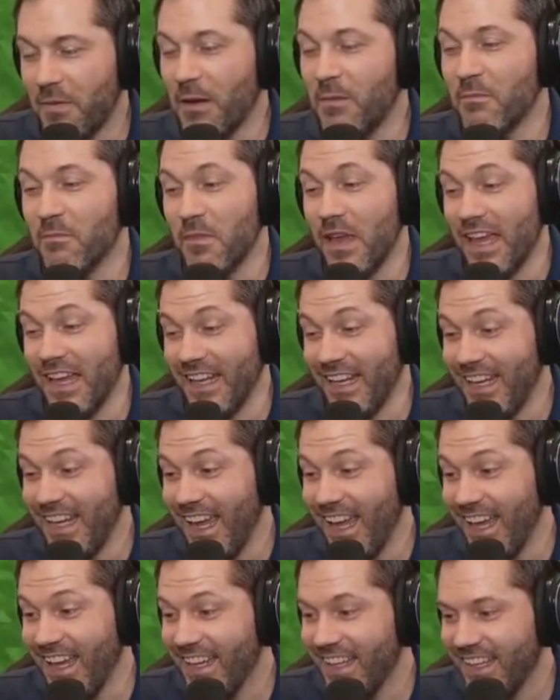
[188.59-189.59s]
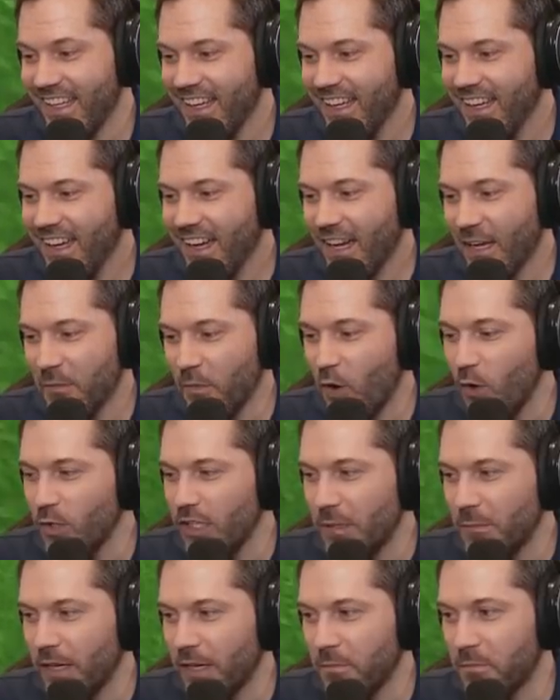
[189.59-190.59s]
a maniac? I'm
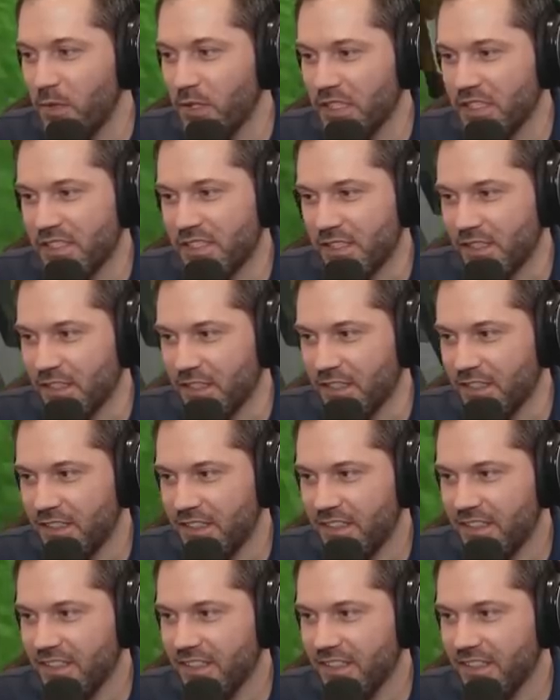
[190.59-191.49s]
holding yes, my book, sir.